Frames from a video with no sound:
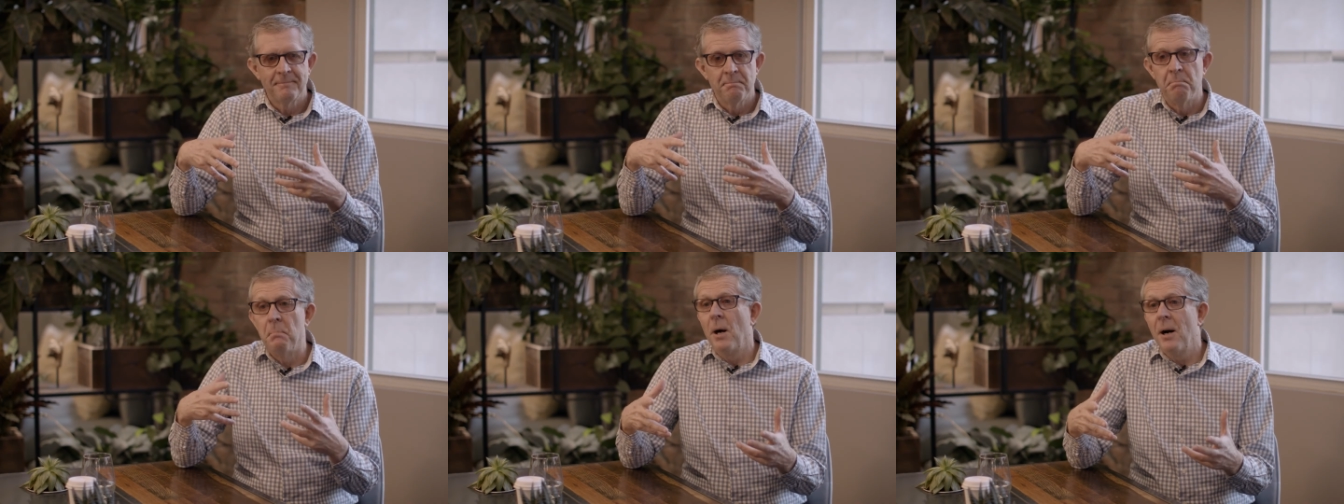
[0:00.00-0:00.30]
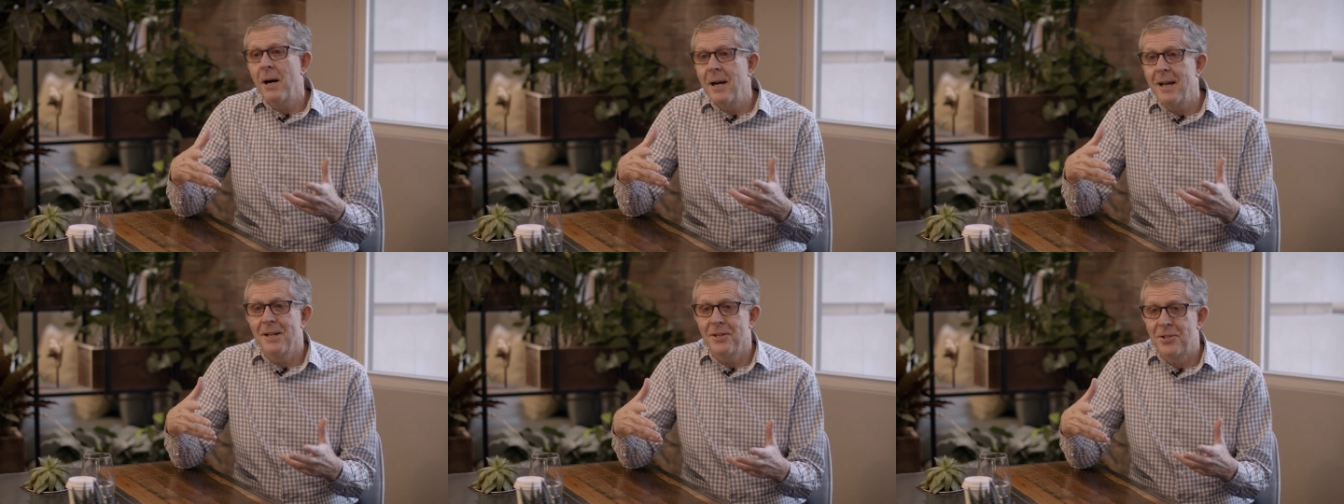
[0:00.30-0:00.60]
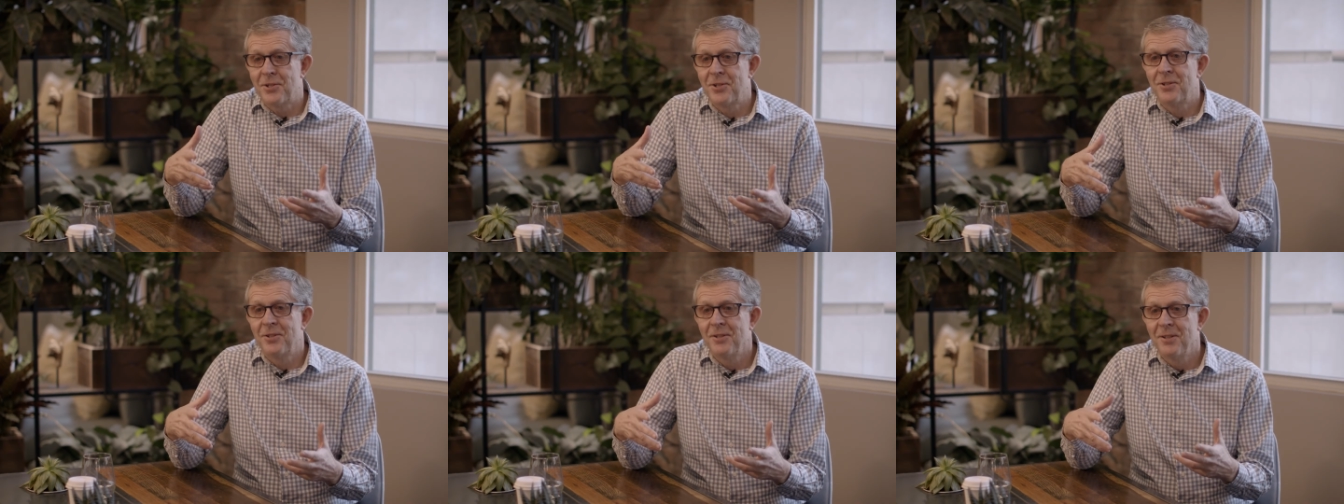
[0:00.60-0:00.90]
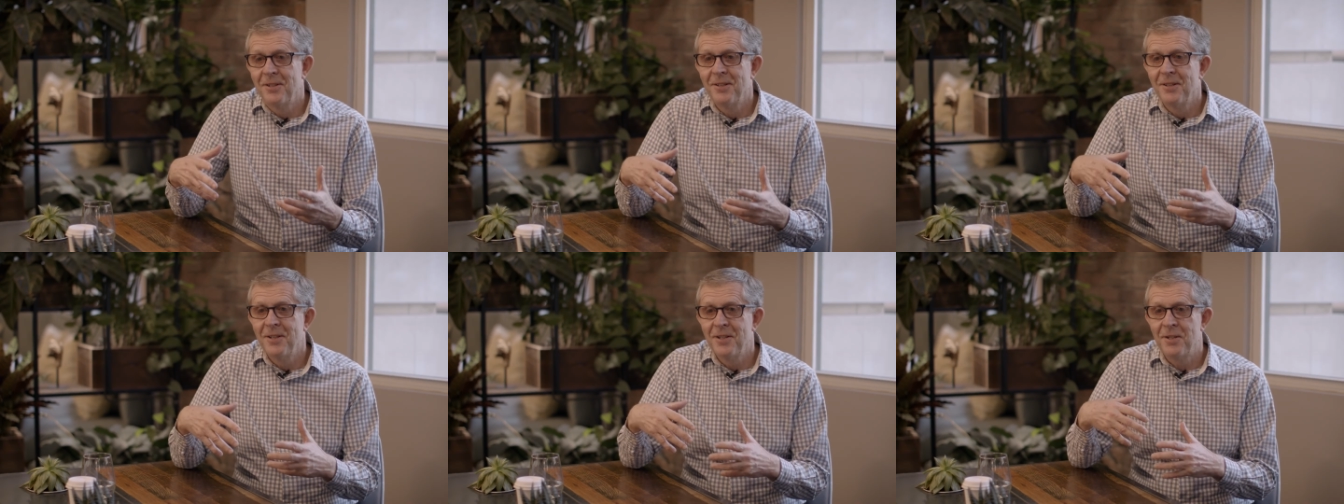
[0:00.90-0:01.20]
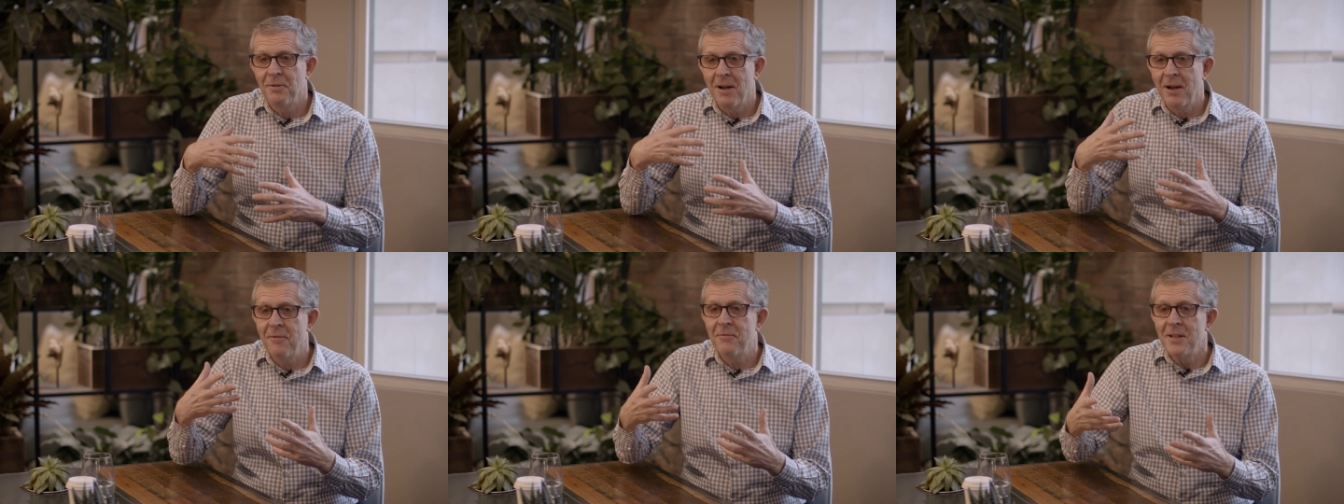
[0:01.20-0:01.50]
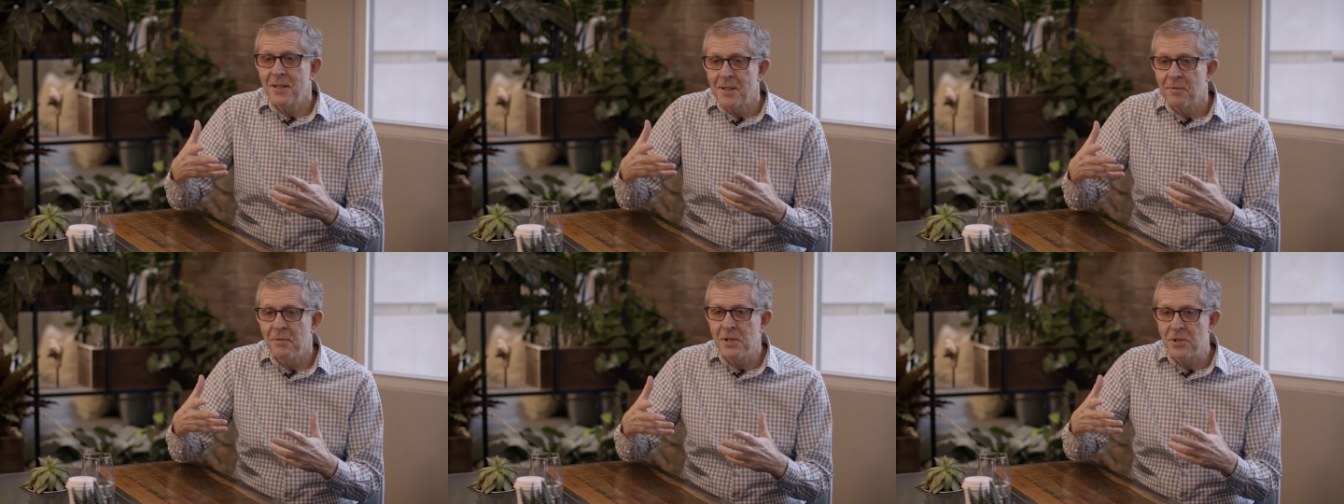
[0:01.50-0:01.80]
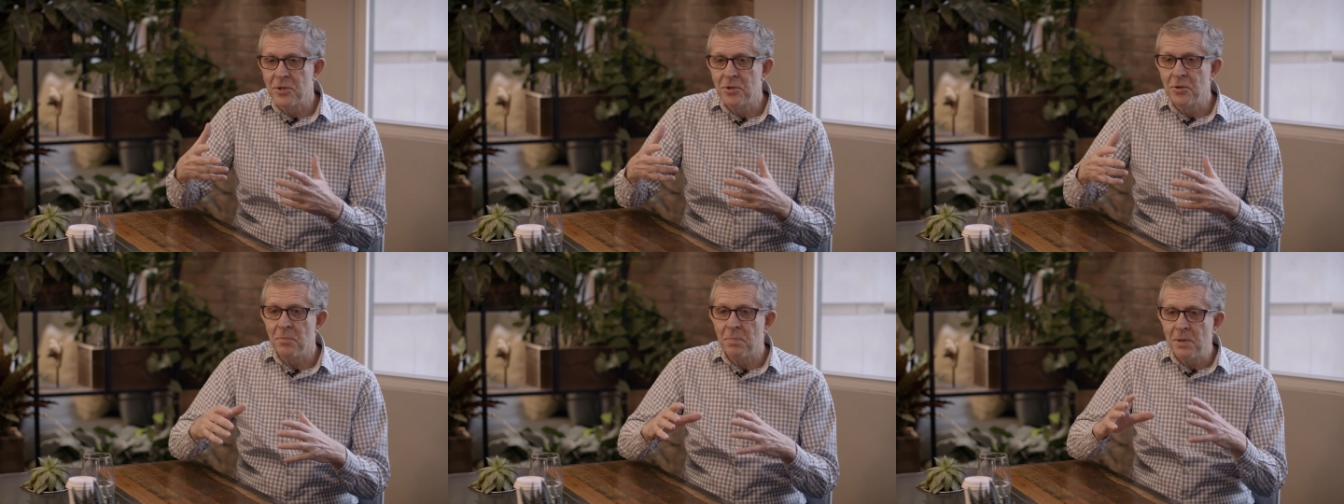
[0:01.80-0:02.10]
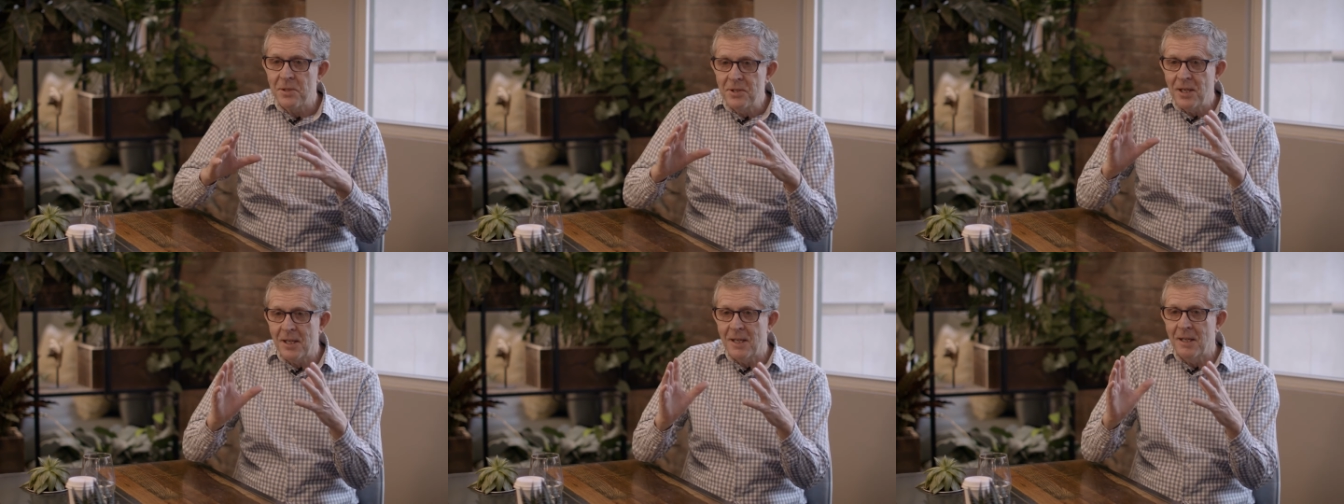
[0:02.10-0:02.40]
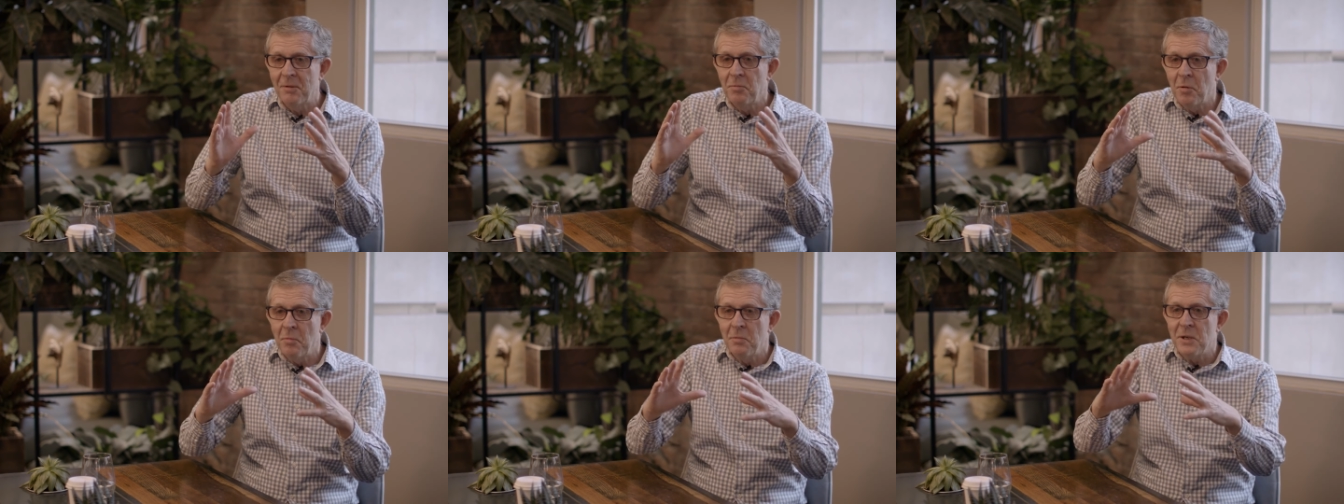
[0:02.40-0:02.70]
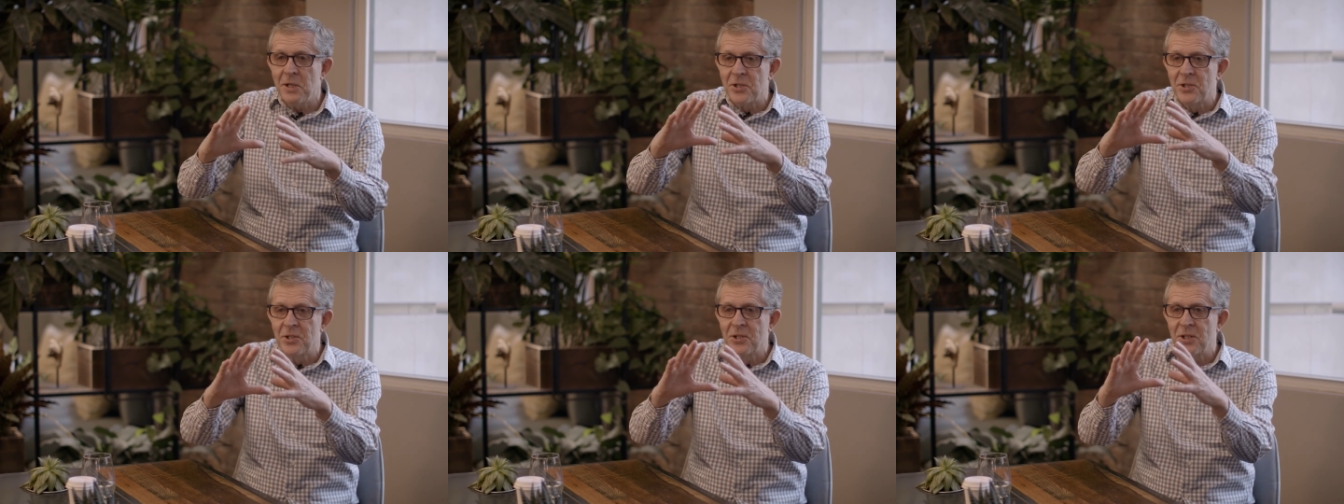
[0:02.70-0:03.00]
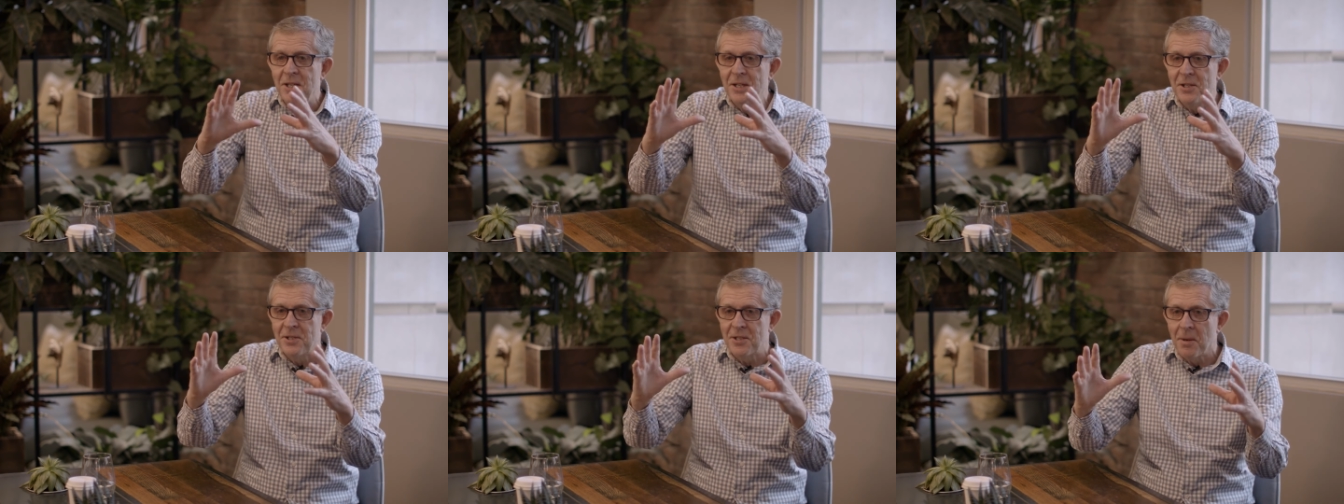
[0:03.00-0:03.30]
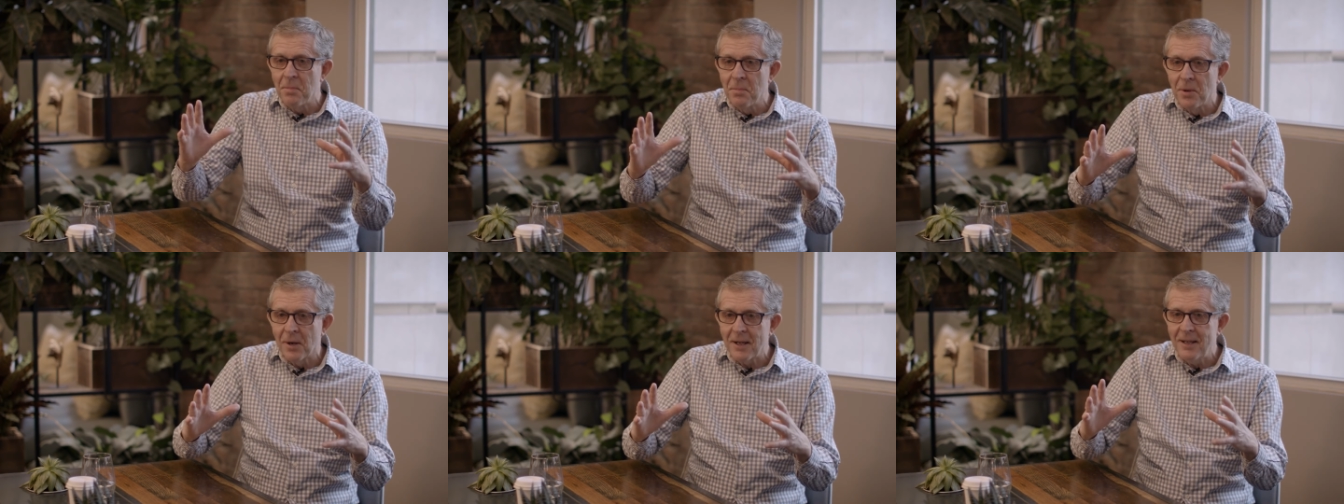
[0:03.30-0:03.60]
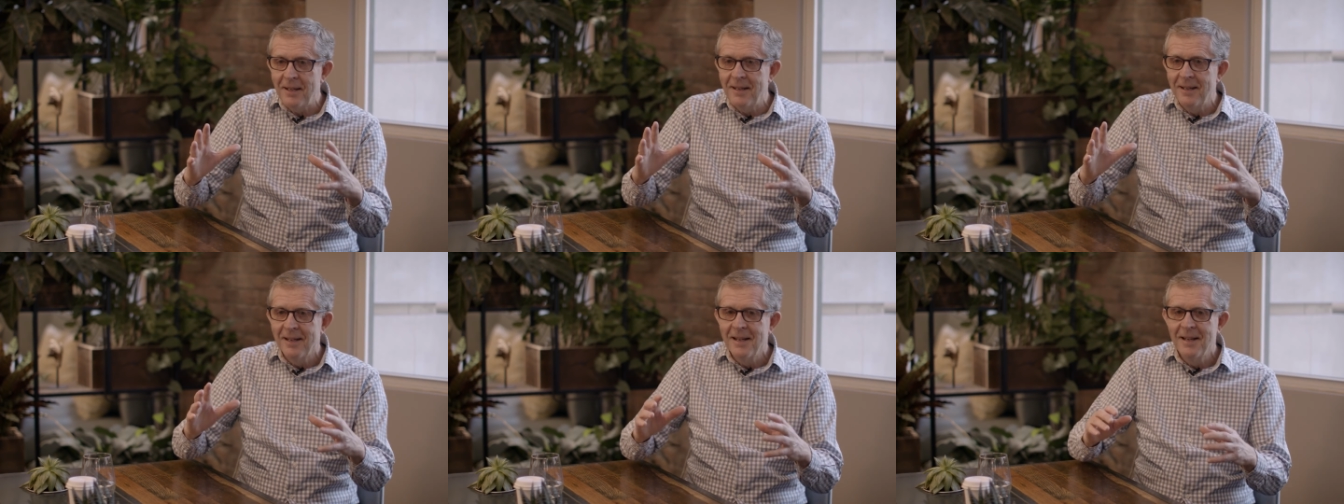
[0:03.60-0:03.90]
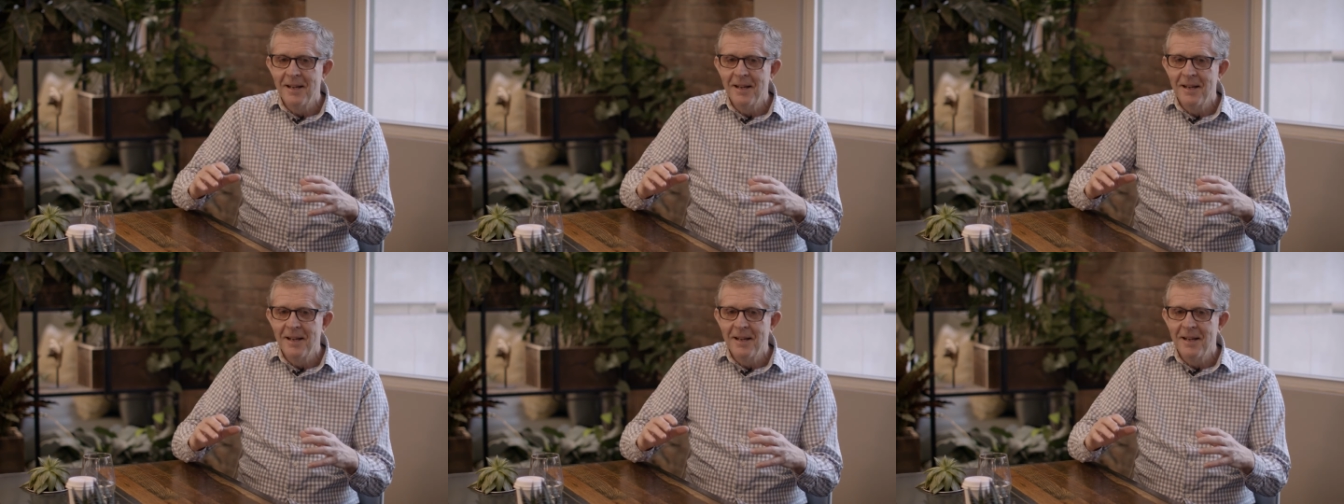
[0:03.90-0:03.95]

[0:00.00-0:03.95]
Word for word: bias to everything that we do, particularly when we see somebody.